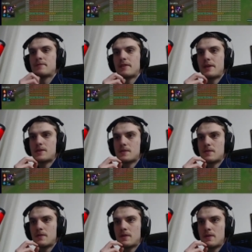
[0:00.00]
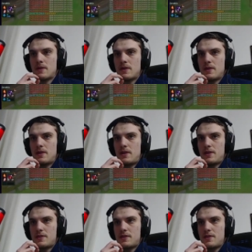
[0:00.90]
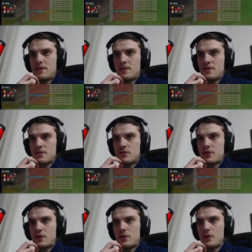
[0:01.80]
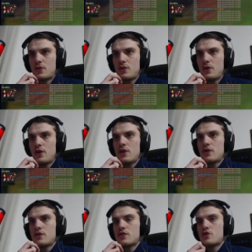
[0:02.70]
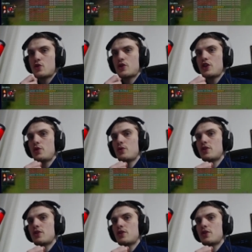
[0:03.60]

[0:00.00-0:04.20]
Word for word: Yes. Let's see. Start to queue. So here you were